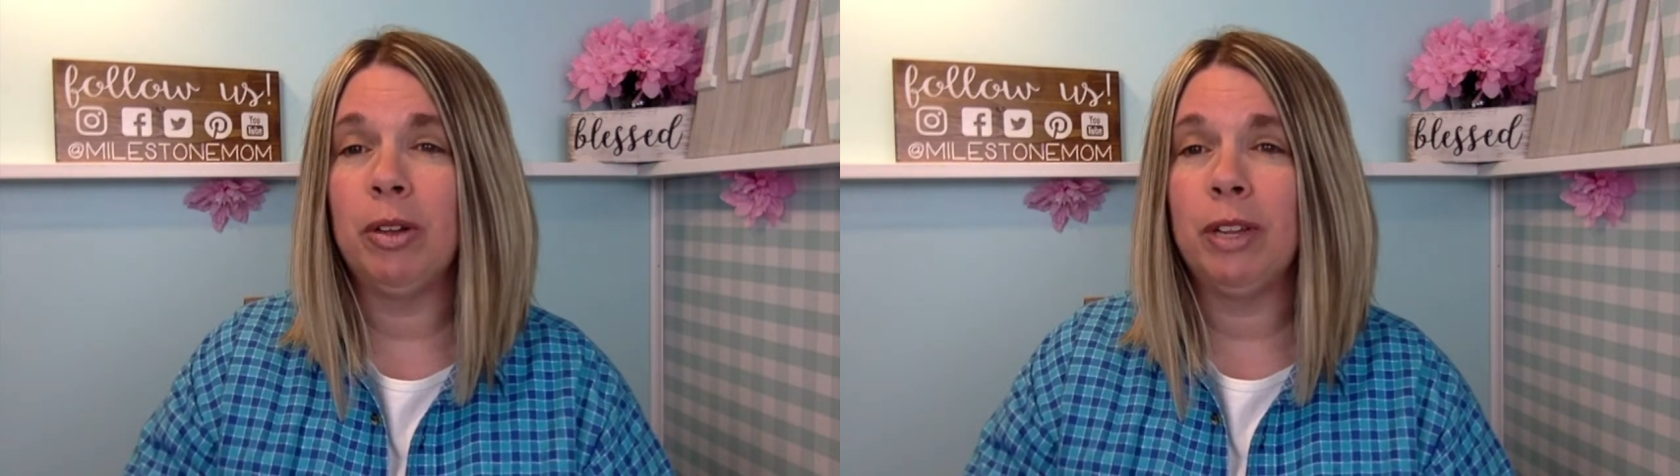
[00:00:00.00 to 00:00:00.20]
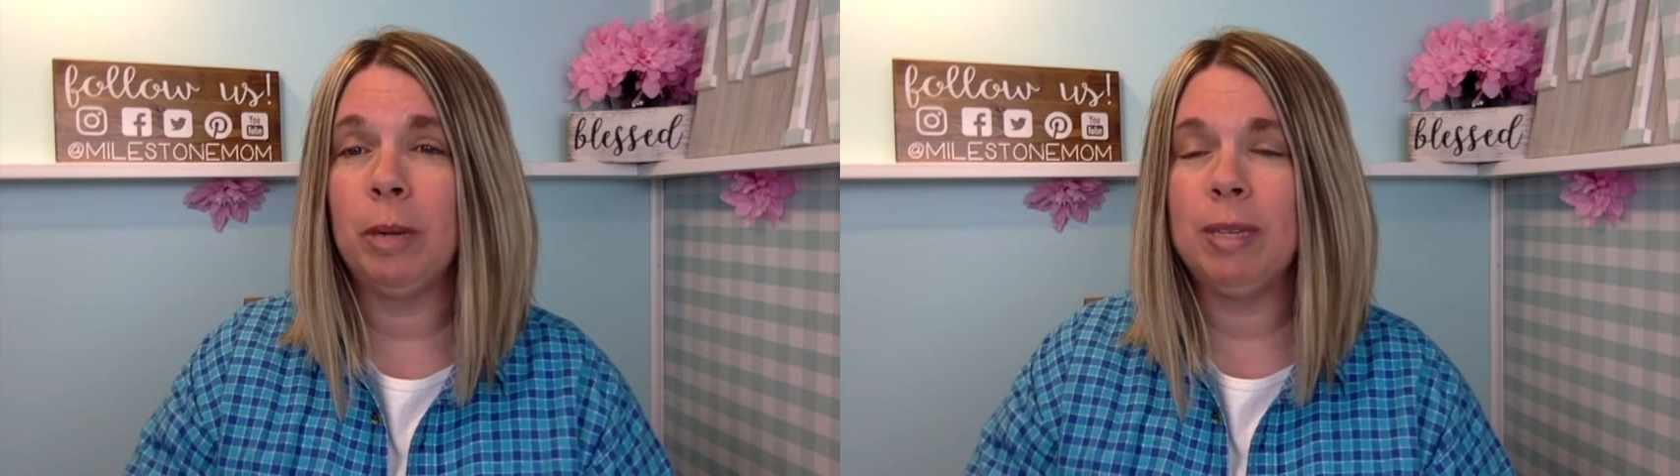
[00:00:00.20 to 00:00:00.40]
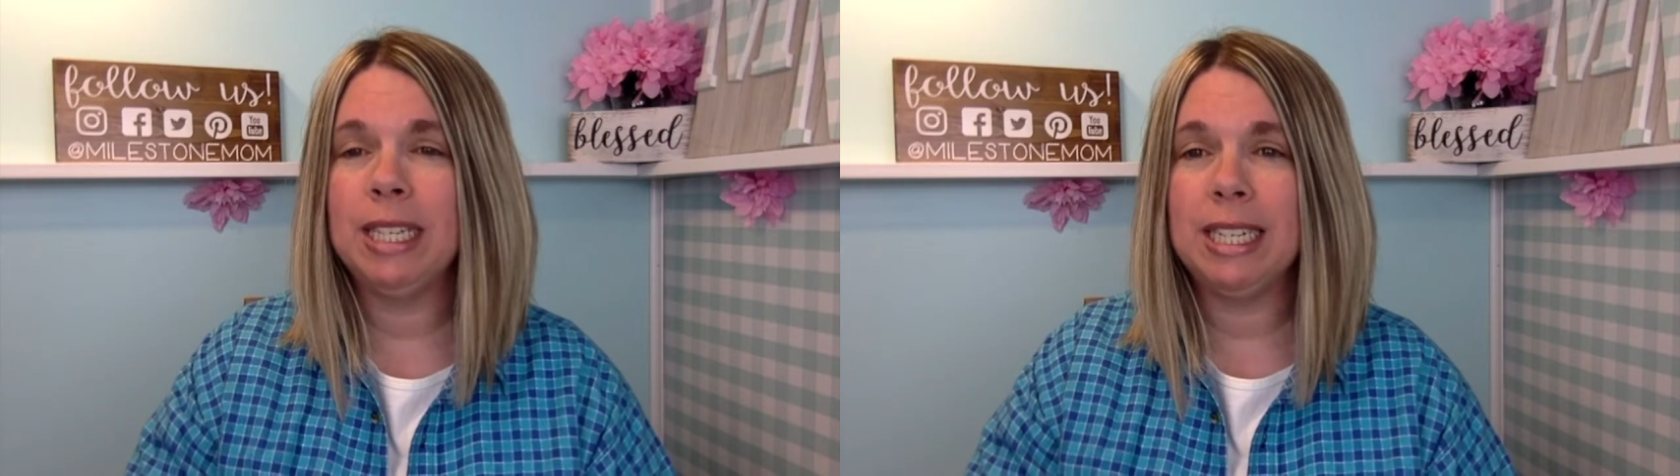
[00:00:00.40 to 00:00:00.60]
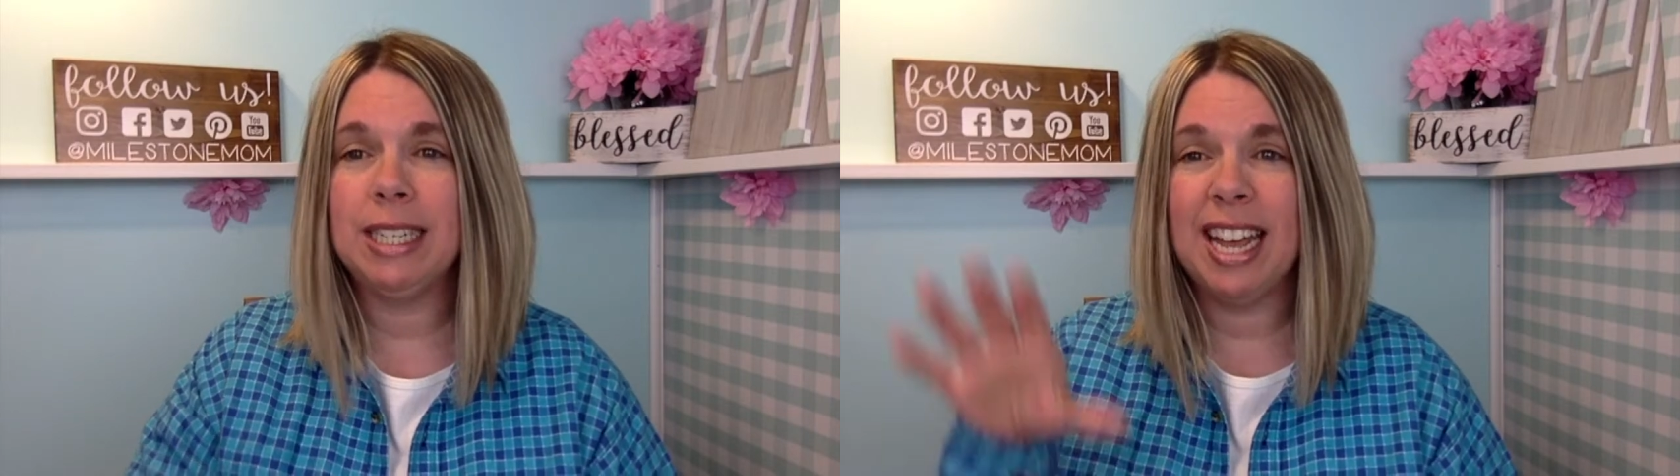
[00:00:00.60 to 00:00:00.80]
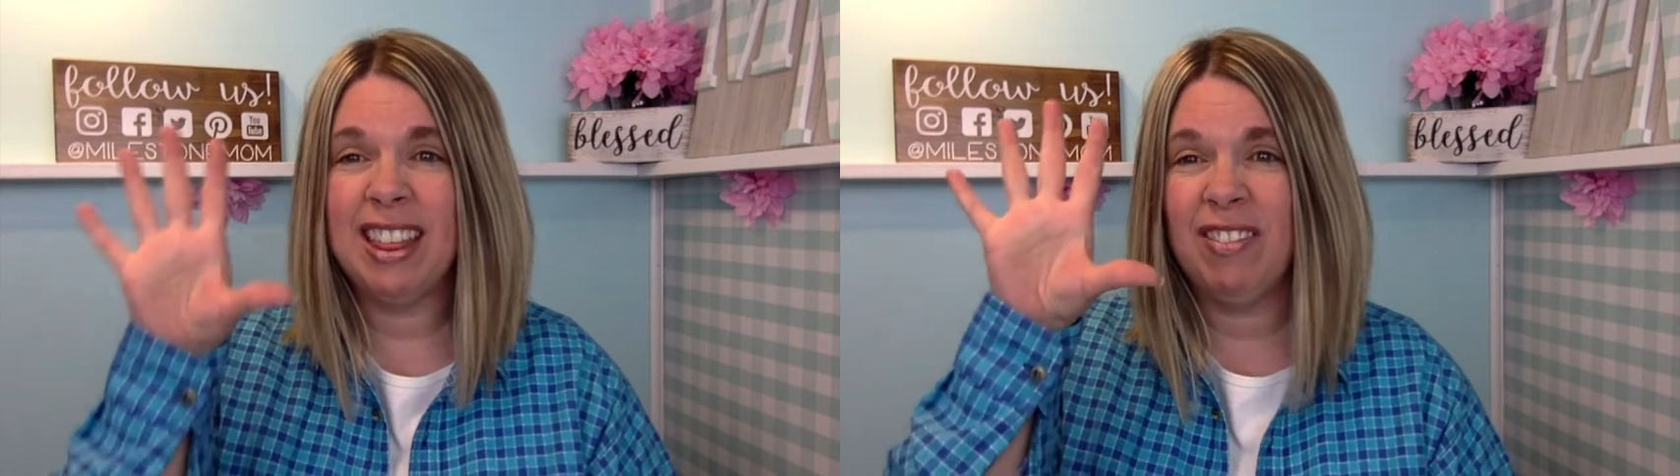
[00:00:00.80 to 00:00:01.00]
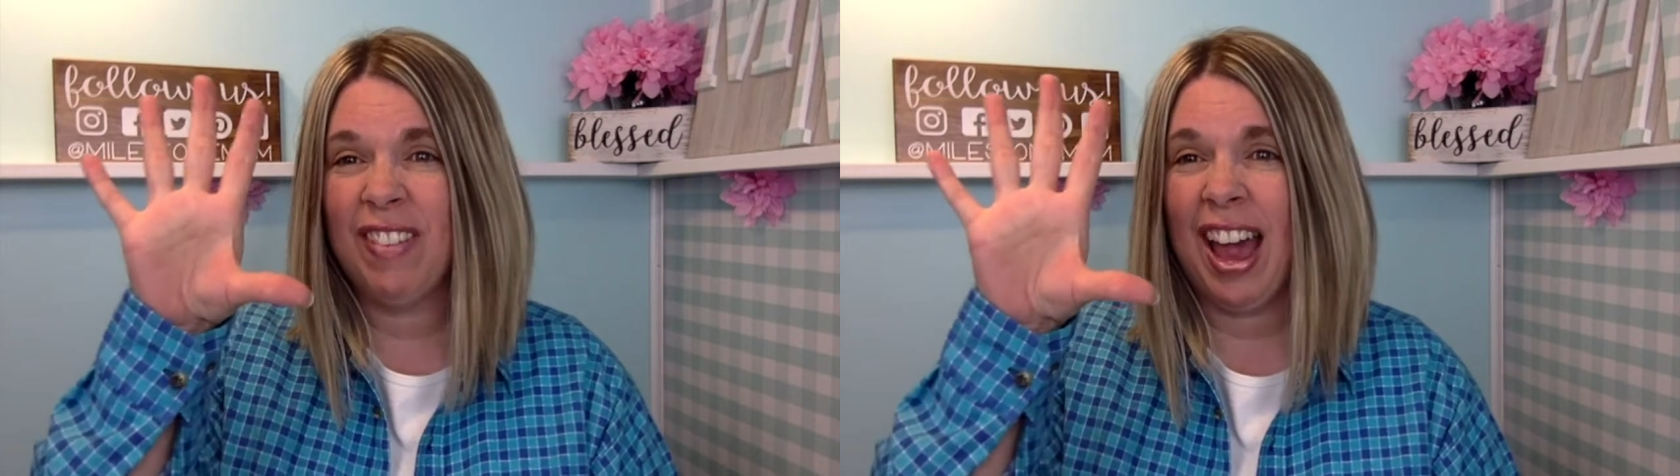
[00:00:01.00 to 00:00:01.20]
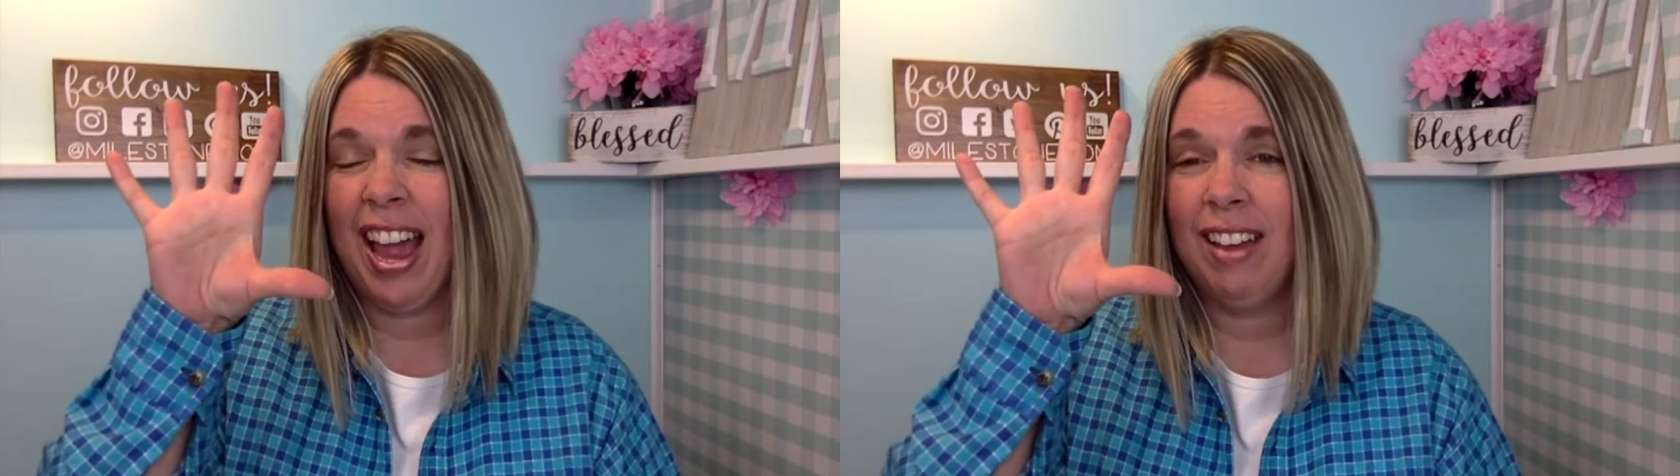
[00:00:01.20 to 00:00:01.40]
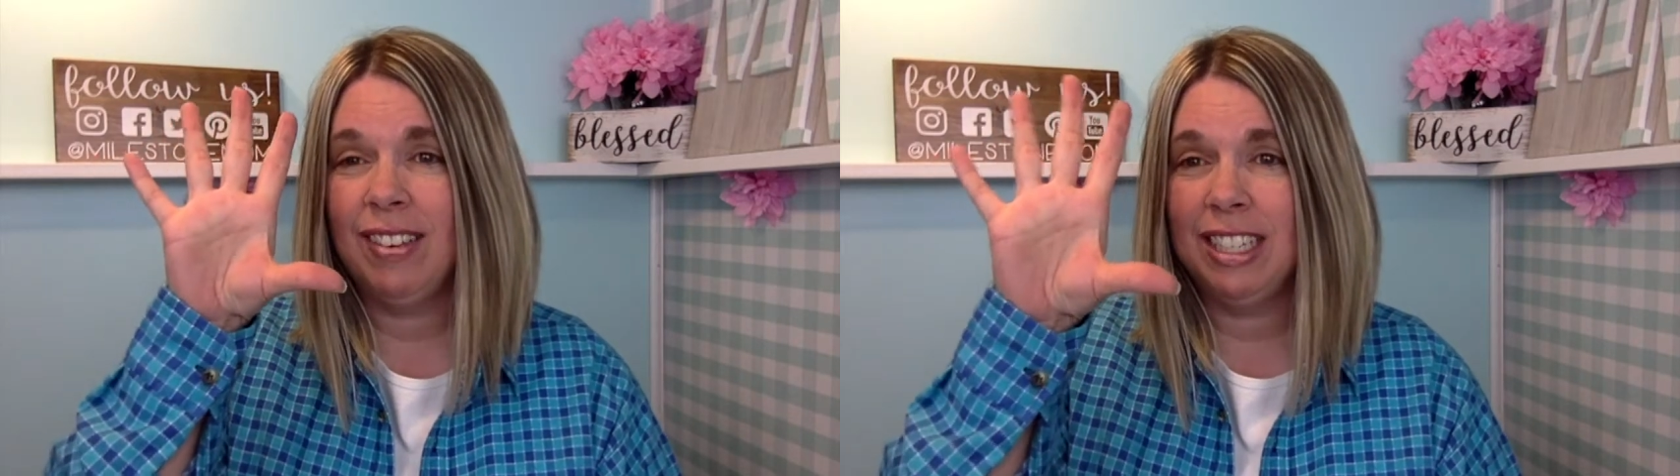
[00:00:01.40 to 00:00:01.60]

therapist is and the five